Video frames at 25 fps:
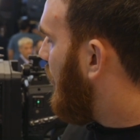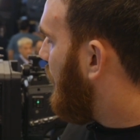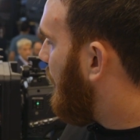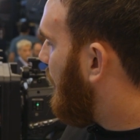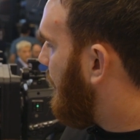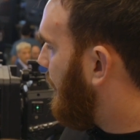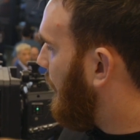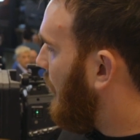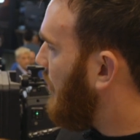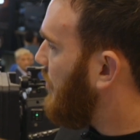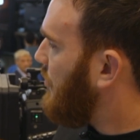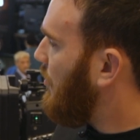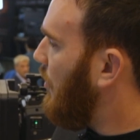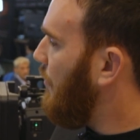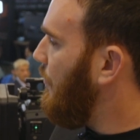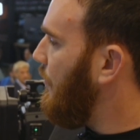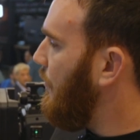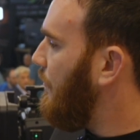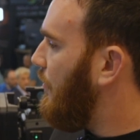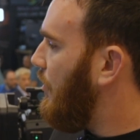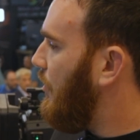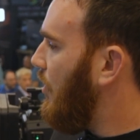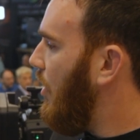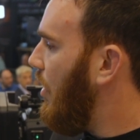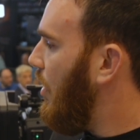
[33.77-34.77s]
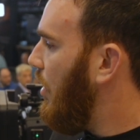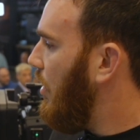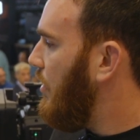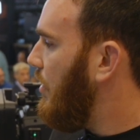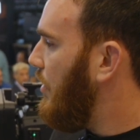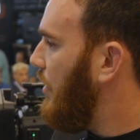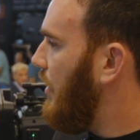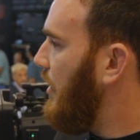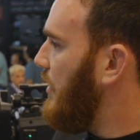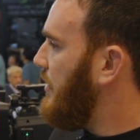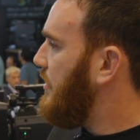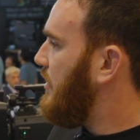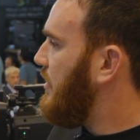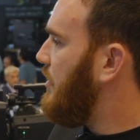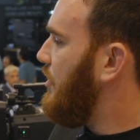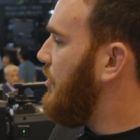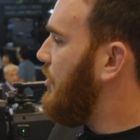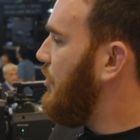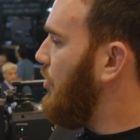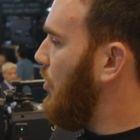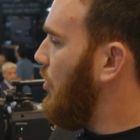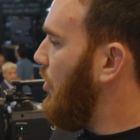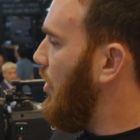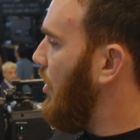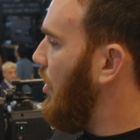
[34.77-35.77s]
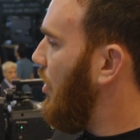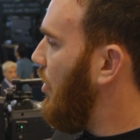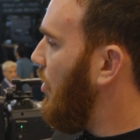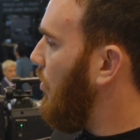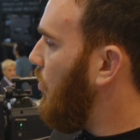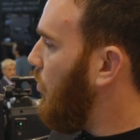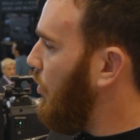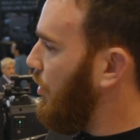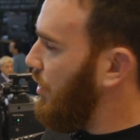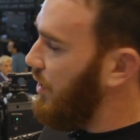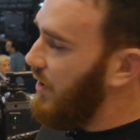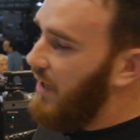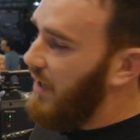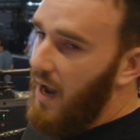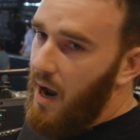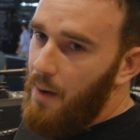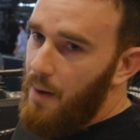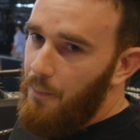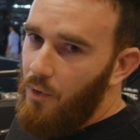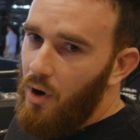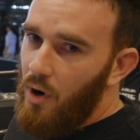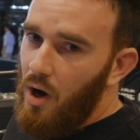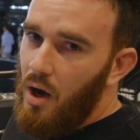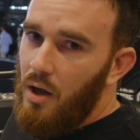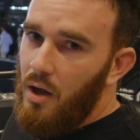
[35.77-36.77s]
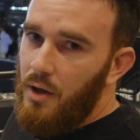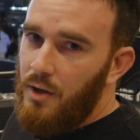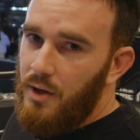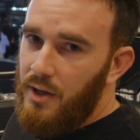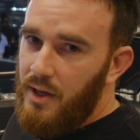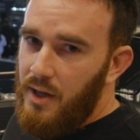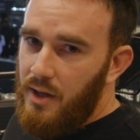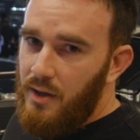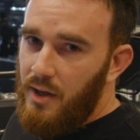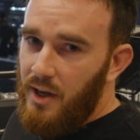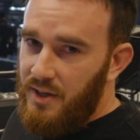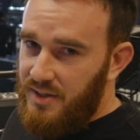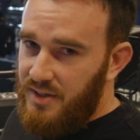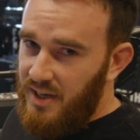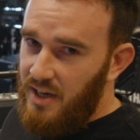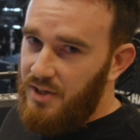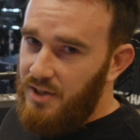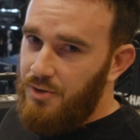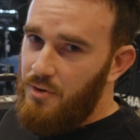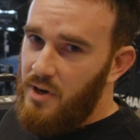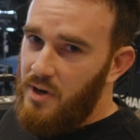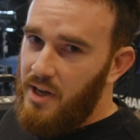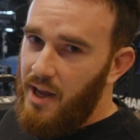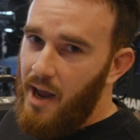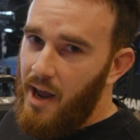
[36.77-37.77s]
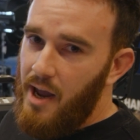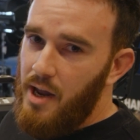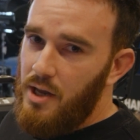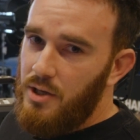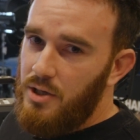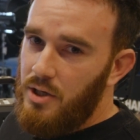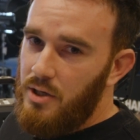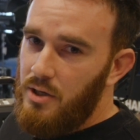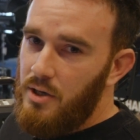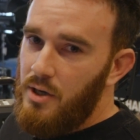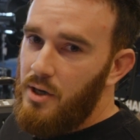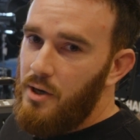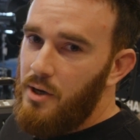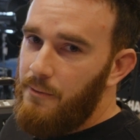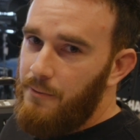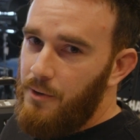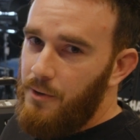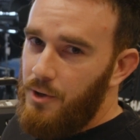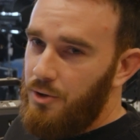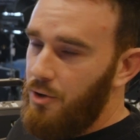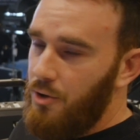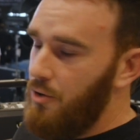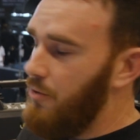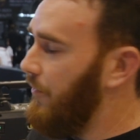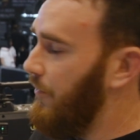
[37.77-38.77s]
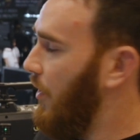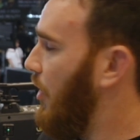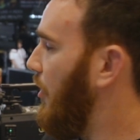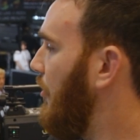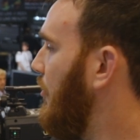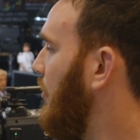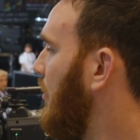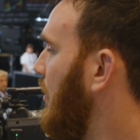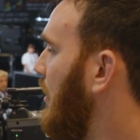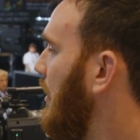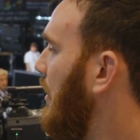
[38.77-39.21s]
The first one we've got is the wooden camera accessory cage for the Duvo.